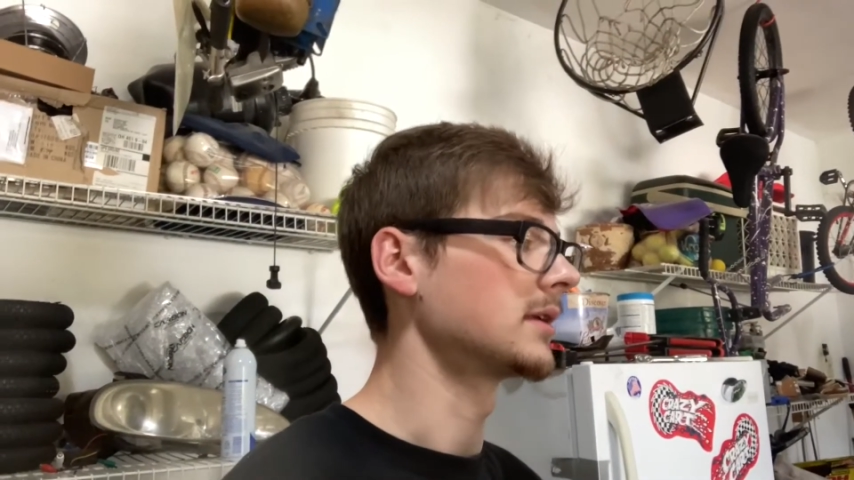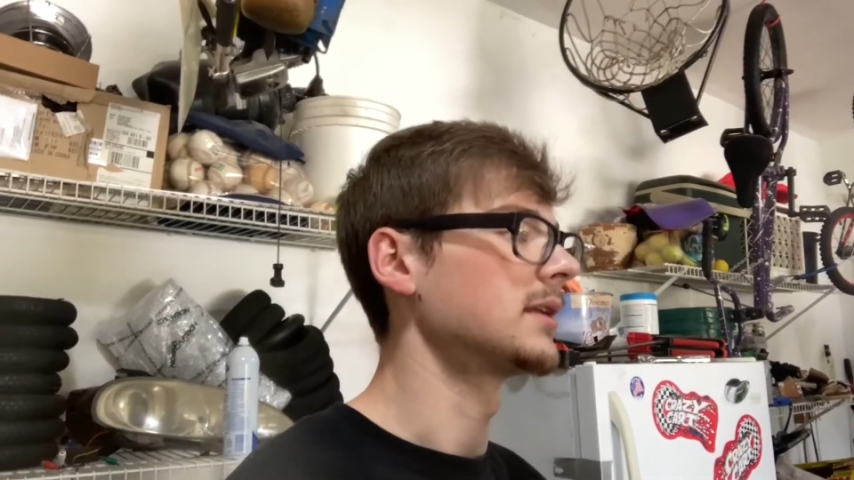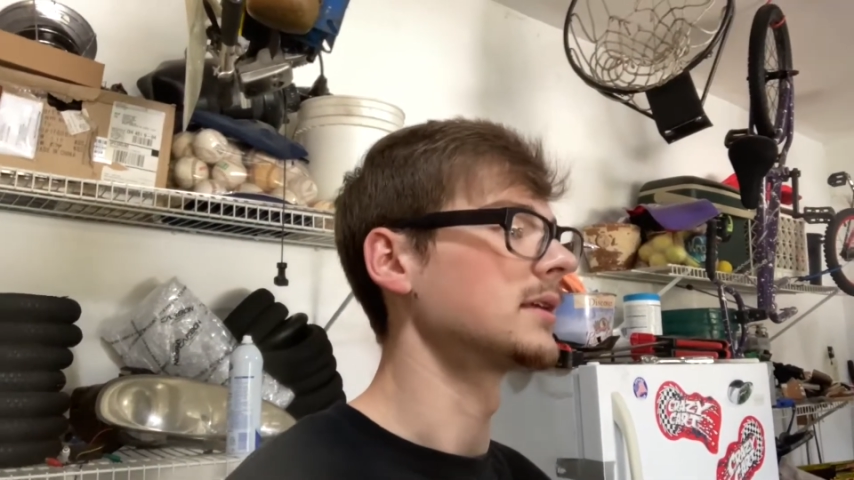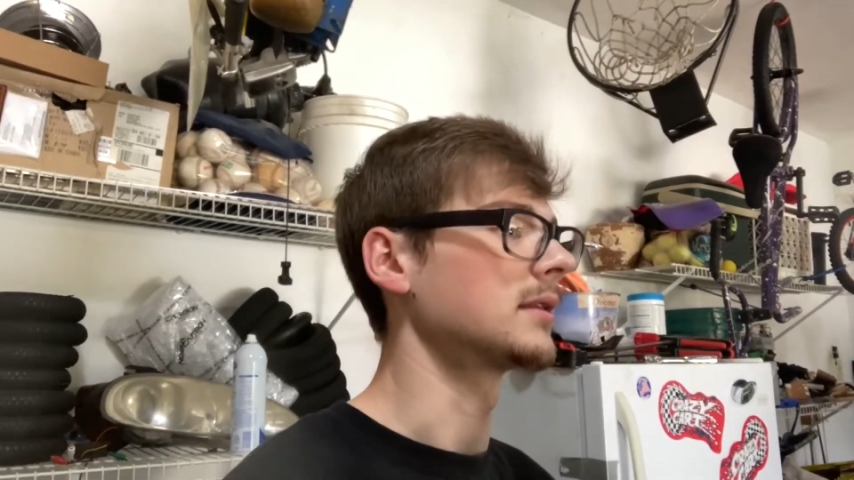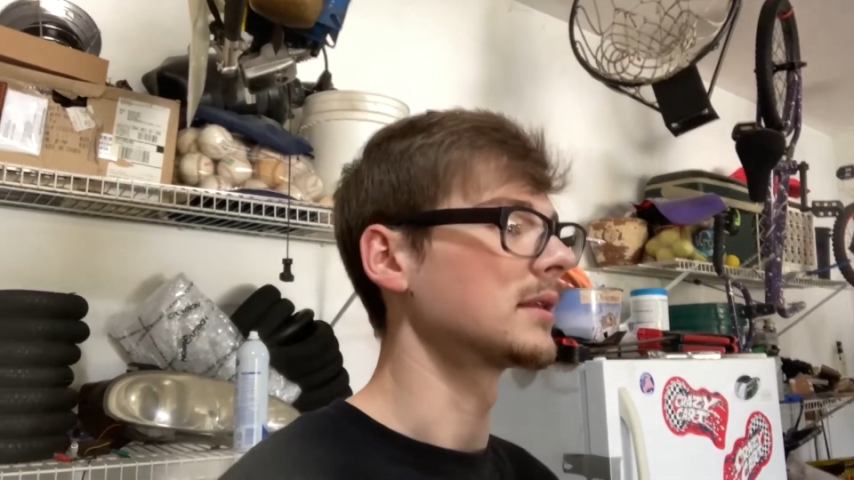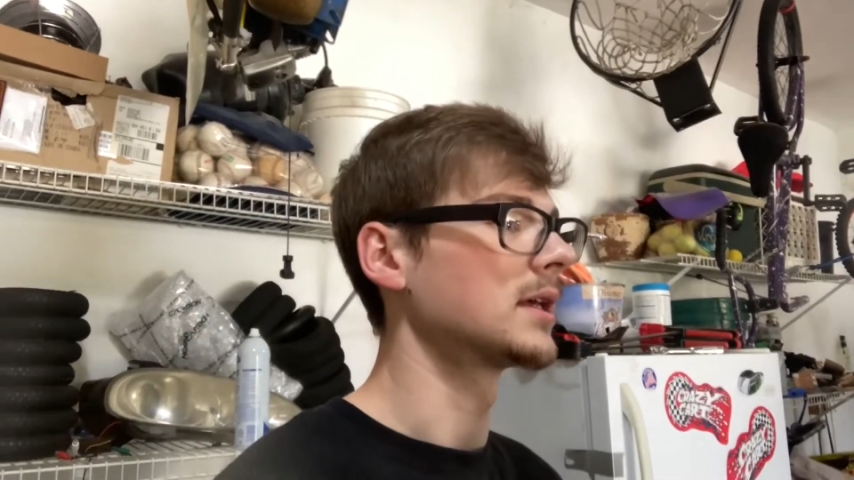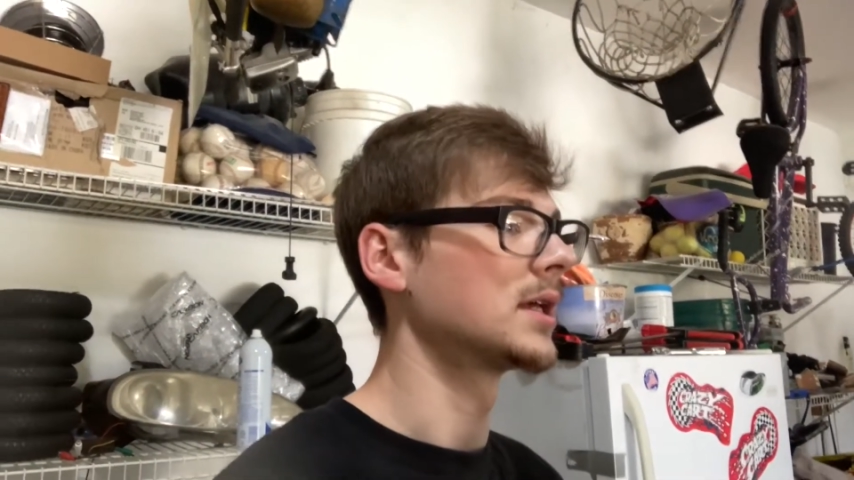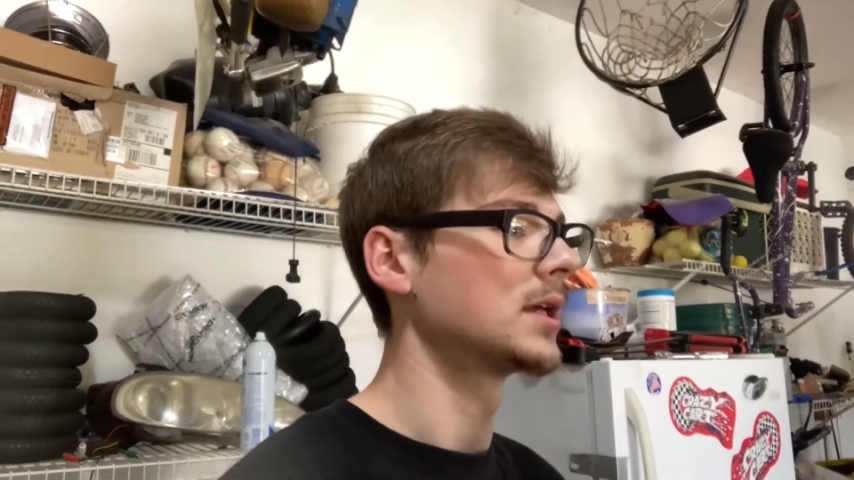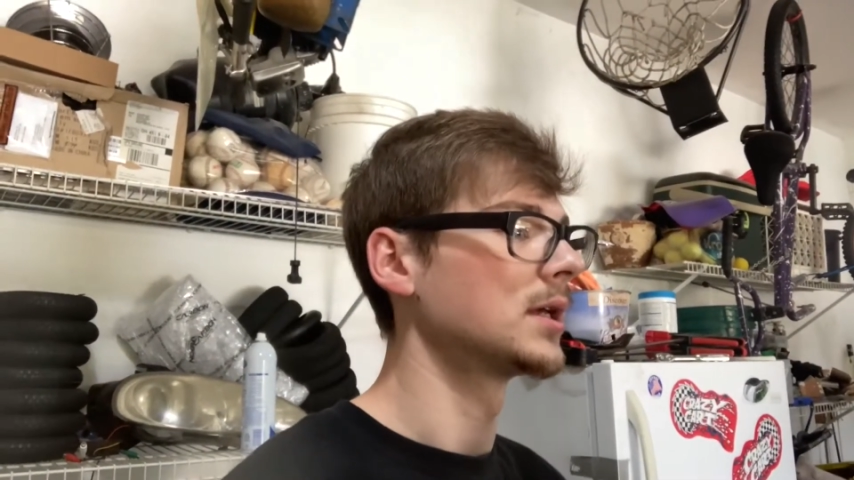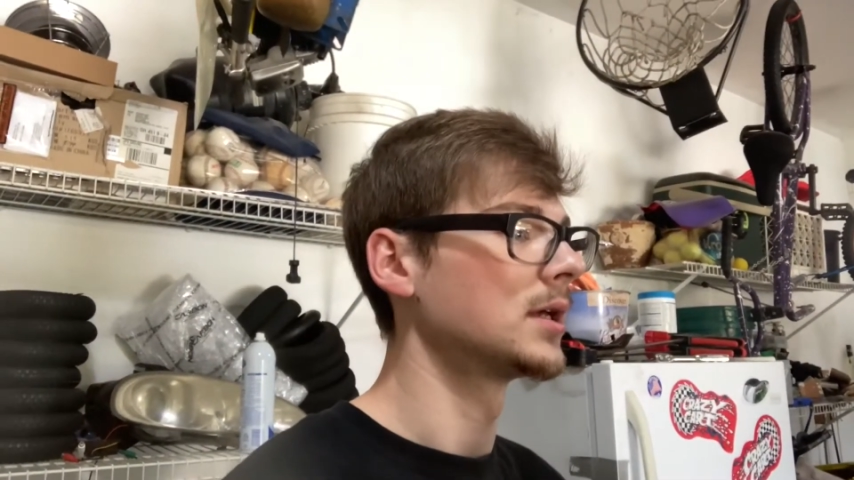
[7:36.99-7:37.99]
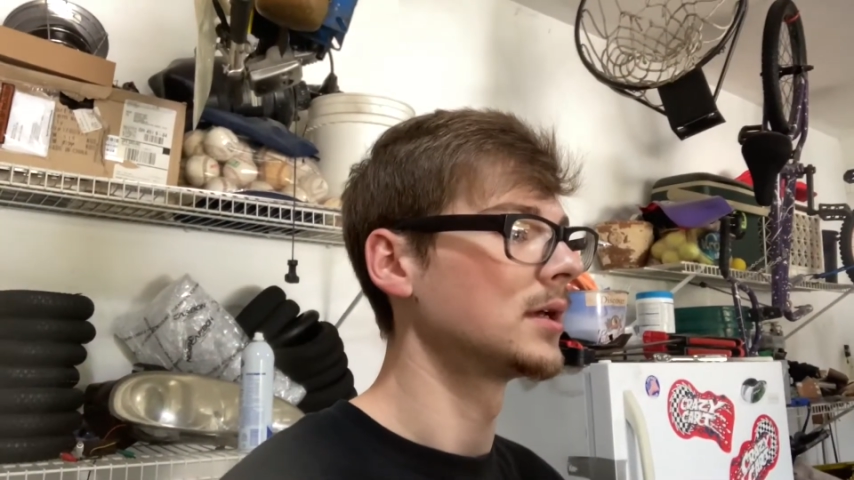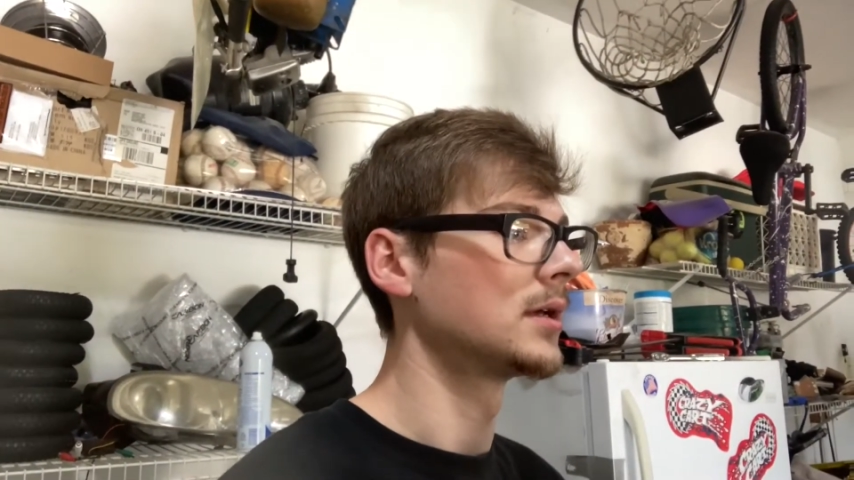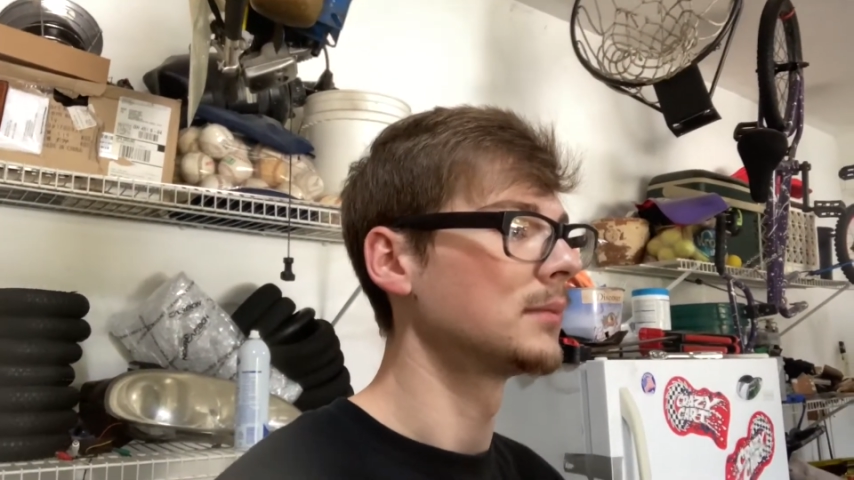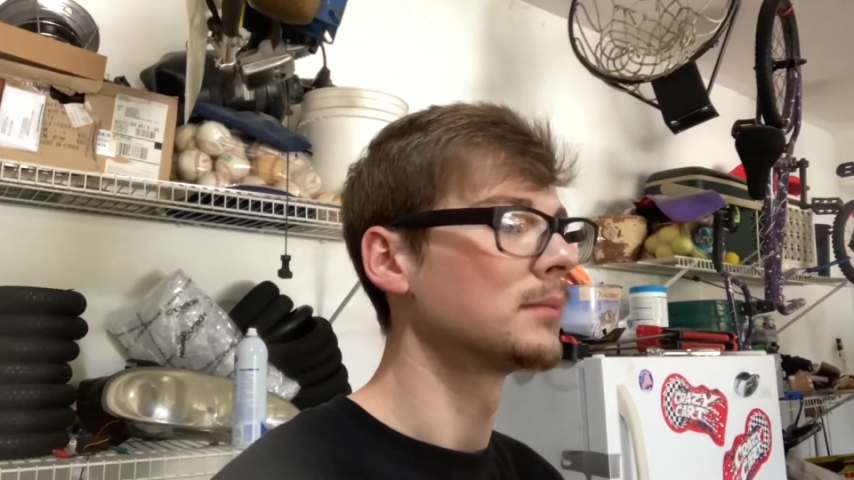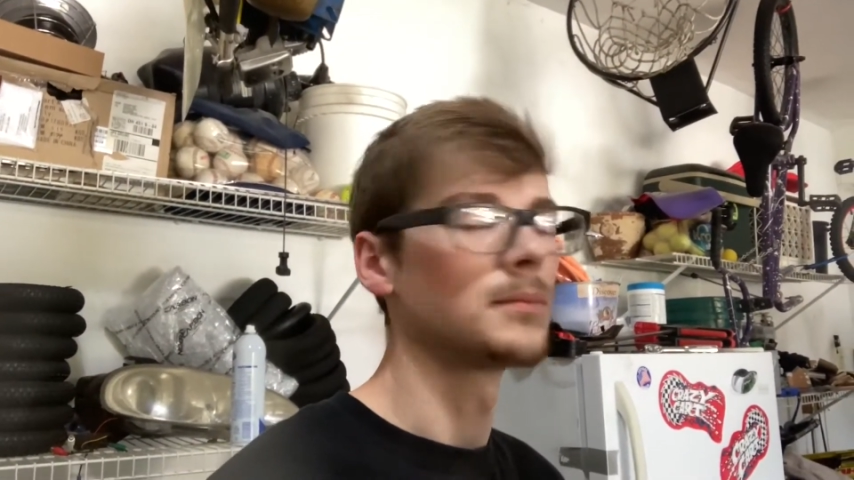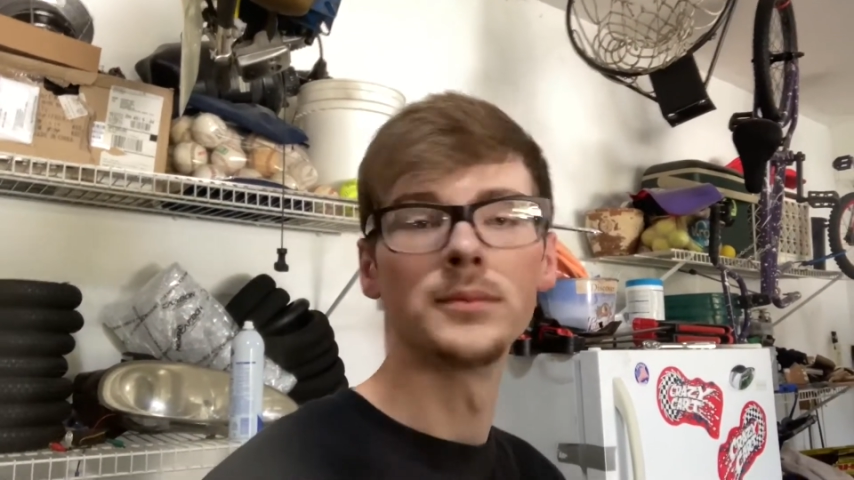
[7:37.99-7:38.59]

getting them,